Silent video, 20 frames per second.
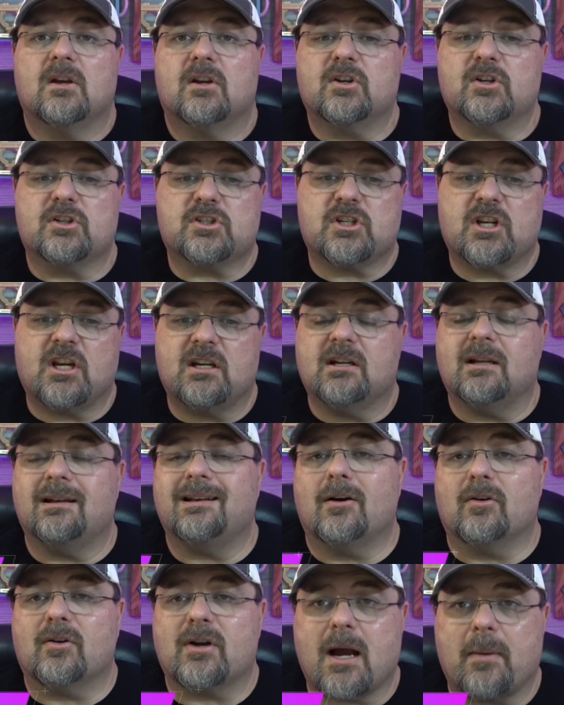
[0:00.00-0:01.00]
Kacin
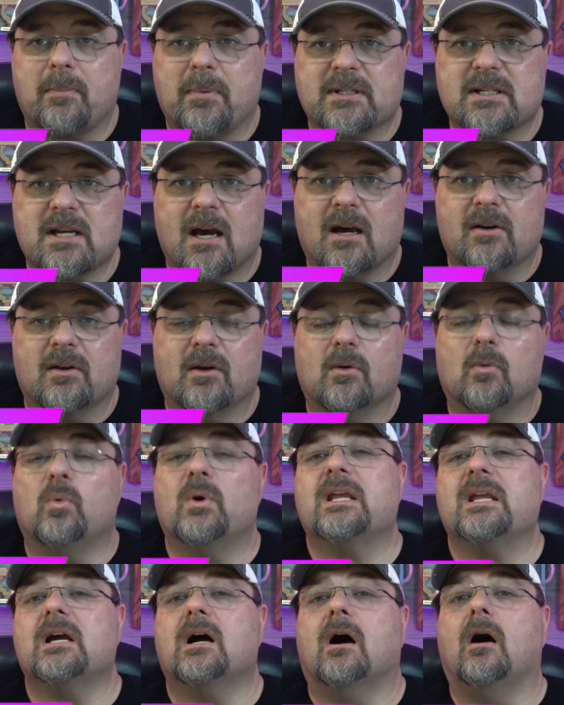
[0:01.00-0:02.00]
Del Katano,
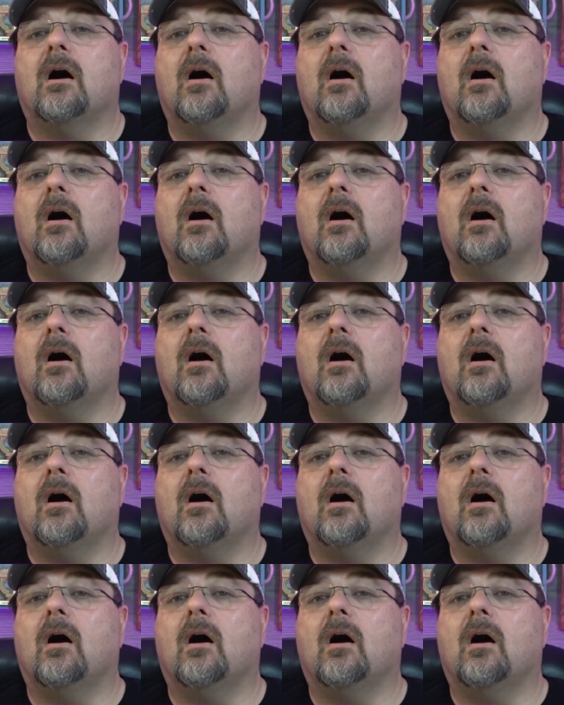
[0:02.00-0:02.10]
we